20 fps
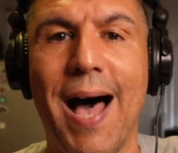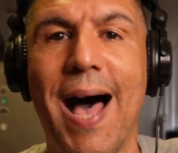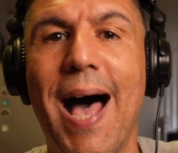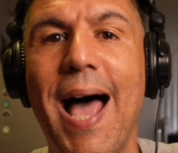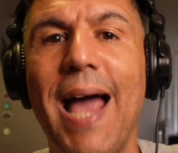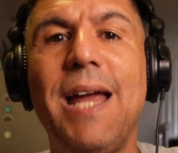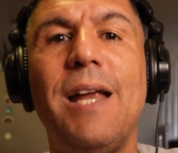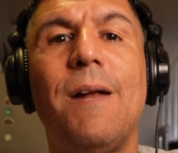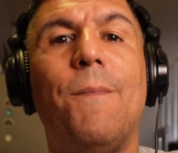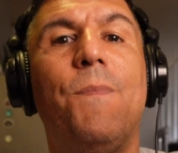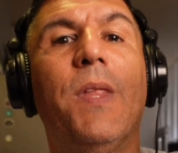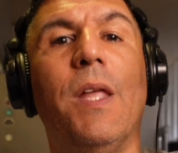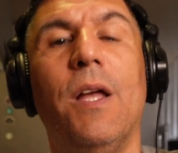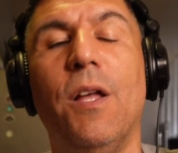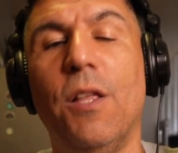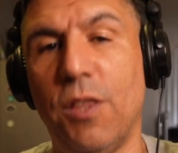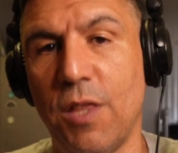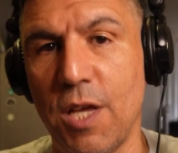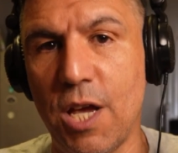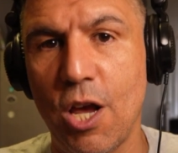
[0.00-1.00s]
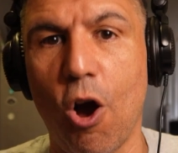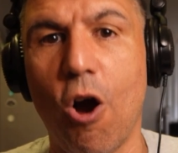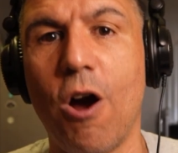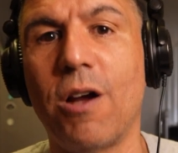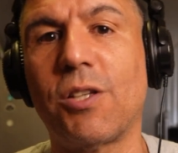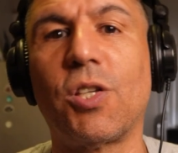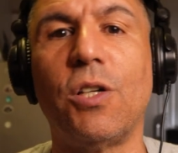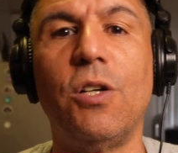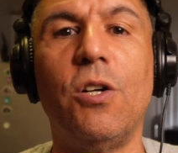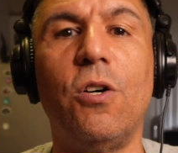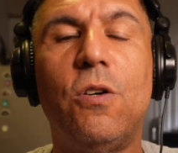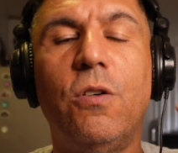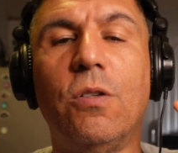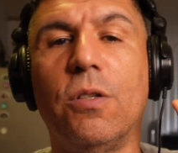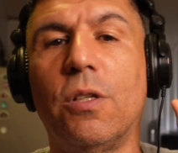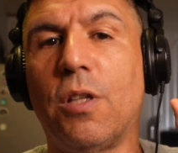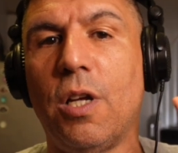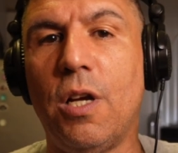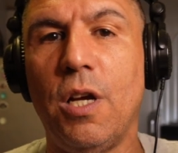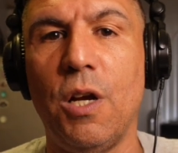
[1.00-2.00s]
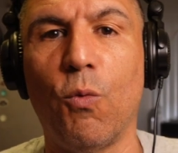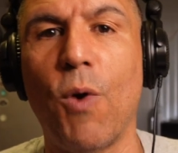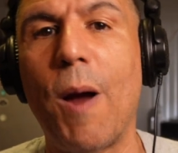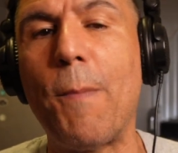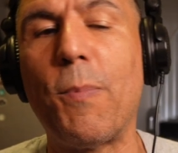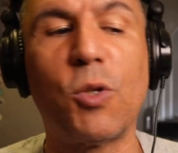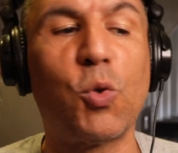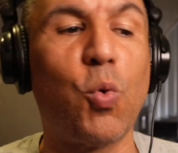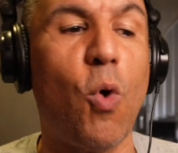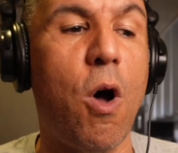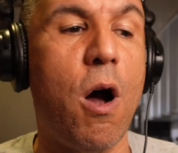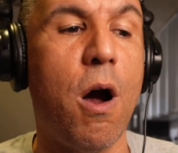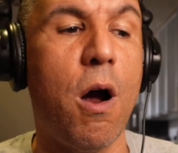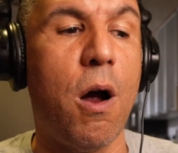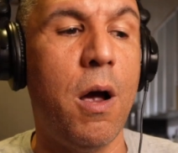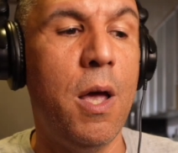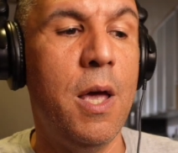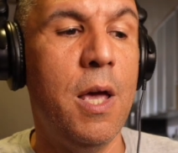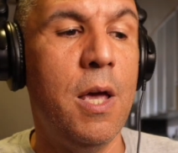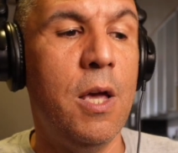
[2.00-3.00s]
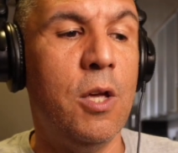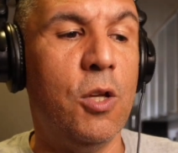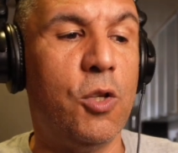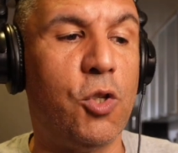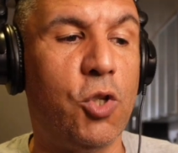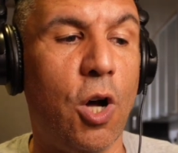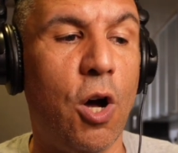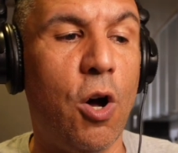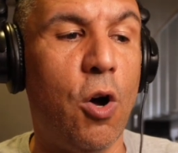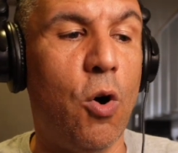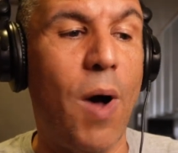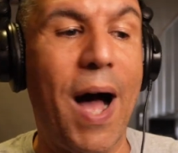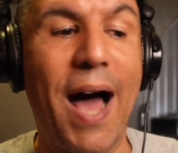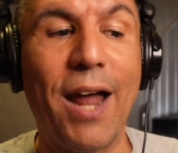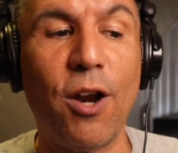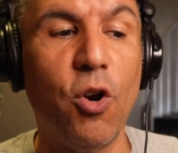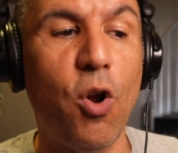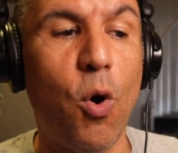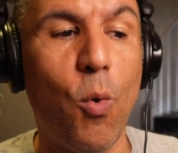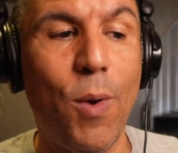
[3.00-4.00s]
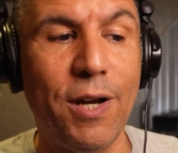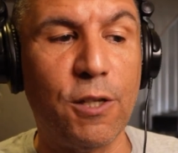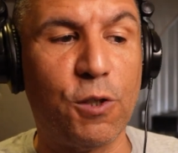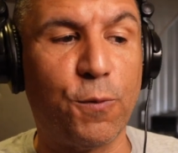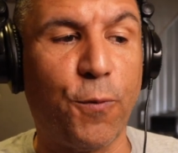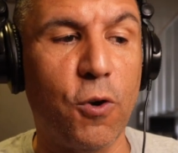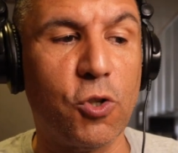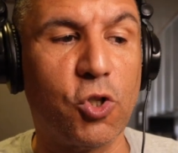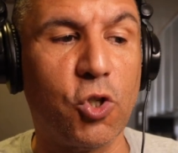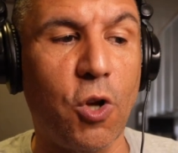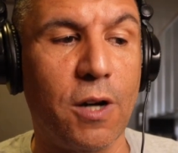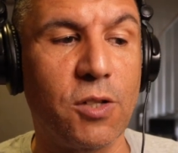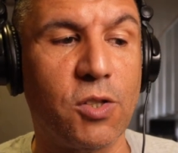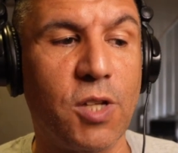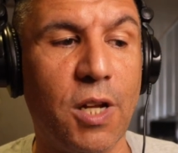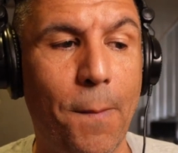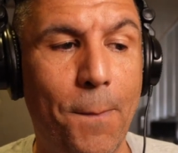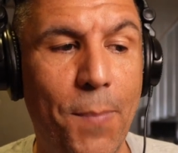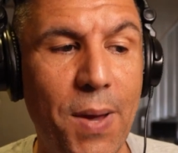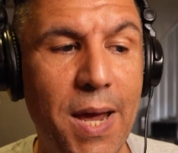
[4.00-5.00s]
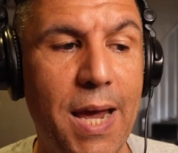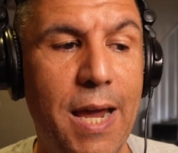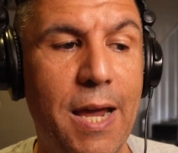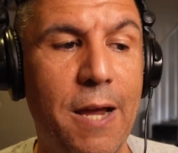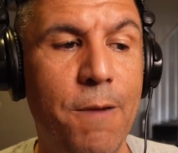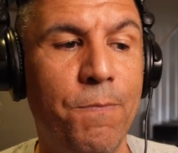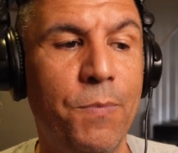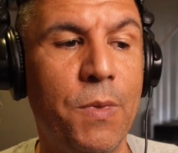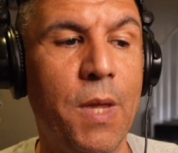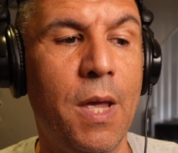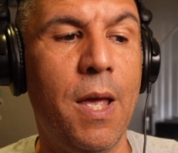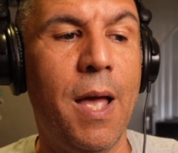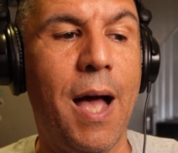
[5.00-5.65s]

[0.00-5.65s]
height, the arsenal, the repertoire. So I don't know when his first start is going to be.